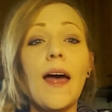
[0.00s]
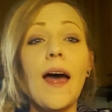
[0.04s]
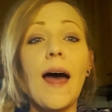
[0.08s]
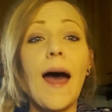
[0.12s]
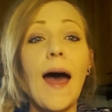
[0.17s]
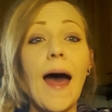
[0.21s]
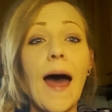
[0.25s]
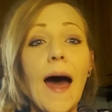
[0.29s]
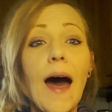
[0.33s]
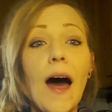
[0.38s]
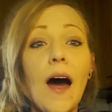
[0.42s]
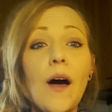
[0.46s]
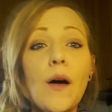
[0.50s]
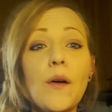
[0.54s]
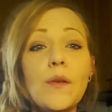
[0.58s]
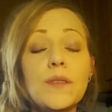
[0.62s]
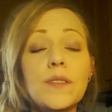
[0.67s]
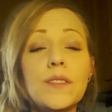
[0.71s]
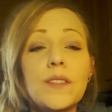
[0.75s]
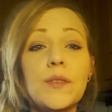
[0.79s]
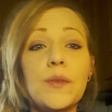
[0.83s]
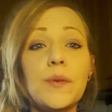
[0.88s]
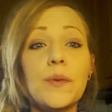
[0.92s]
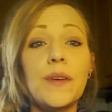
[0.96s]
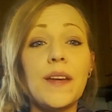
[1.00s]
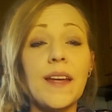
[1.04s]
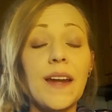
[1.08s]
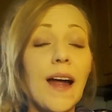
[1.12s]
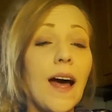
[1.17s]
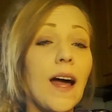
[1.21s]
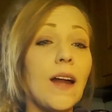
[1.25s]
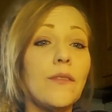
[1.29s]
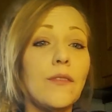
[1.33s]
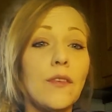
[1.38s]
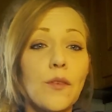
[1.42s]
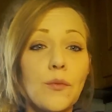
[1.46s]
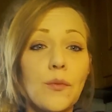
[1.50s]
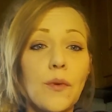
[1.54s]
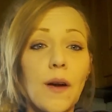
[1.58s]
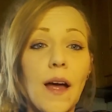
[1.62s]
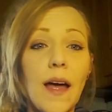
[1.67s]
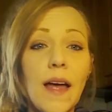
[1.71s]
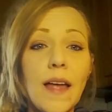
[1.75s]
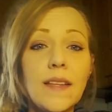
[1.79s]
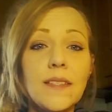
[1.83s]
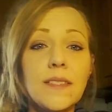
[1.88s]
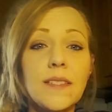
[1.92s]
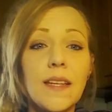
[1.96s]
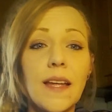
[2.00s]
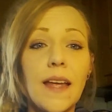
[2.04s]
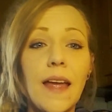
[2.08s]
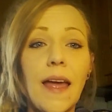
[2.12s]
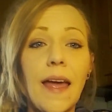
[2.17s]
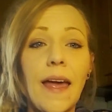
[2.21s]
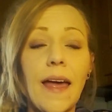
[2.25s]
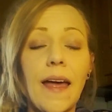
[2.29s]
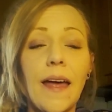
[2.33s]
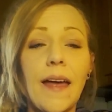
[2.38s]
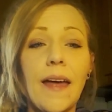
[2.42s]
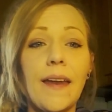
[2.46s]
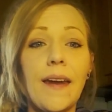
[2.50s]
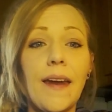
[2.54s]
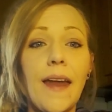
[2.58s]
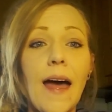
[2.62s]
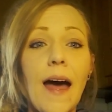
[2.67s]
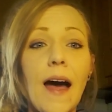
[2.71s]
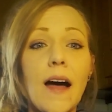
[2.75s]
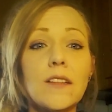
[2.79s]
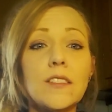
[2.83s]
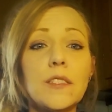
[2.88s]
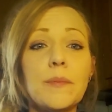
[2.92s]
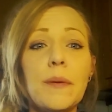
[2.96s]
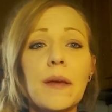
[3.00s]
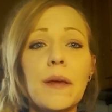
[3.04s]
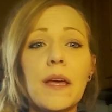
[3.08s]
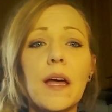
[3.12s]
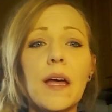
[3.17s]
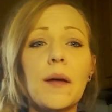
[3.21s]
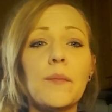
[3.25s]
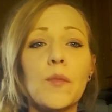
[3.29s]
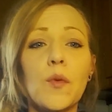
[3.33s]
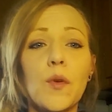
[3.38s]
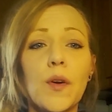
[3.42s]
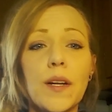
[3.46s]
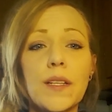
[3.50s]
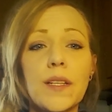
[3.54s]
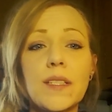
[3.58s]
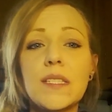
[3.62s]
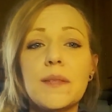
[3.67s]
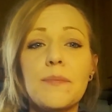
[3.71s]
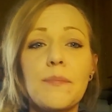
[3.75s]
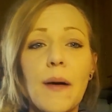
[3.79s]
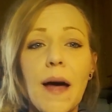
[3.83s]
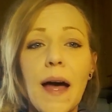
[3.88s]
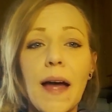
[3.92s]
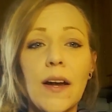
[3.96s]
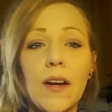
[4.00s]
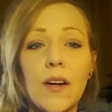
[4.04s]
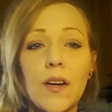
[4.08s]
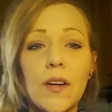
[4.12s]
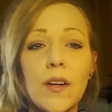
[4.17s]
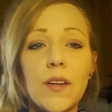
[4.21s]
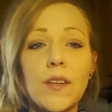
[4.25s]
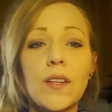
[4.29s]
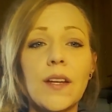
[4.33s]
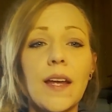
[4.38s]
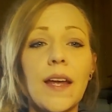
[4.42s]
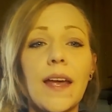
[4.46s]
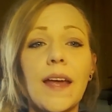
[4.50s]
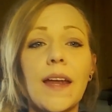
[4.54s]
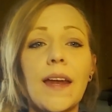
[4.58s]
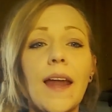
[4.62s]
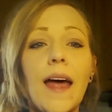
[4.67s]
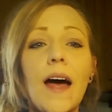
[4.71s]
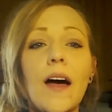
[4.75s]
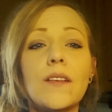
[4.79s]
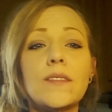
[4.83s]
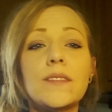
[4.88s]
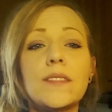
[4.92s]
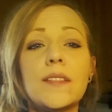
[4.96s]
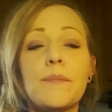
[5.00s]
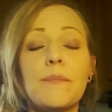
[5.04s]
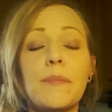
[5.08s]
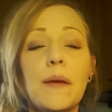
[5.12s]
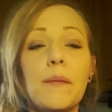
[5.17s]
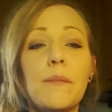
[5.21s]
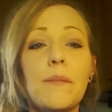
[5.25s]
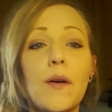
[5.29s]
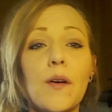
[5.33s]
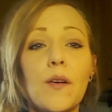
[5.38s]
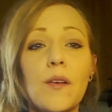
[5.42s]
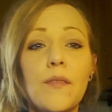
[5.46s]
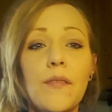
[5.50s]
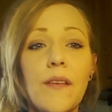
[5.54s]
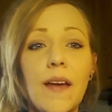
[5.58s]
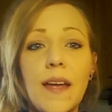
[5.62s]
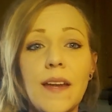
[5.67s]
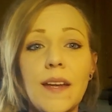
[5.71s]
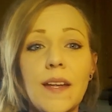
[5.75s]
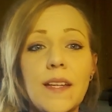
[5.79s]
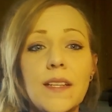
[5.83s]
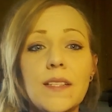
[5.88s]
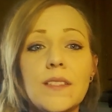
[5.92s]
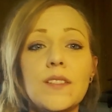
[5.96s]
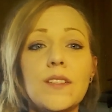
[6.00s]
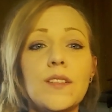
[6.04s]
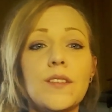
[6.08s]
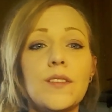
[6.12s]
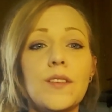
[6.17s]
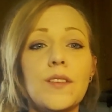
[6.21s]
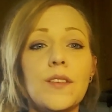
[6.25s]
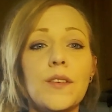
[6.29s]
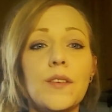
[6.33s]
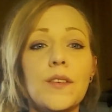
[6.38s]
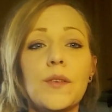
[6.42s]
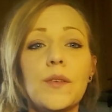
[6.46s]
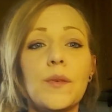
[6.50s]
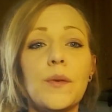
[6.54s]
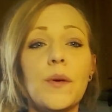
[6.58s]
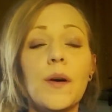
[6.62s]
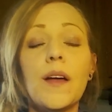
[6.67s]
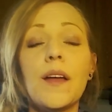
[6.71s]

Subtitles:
how to get out of a rut and how to become more inspired and how to be motivated to do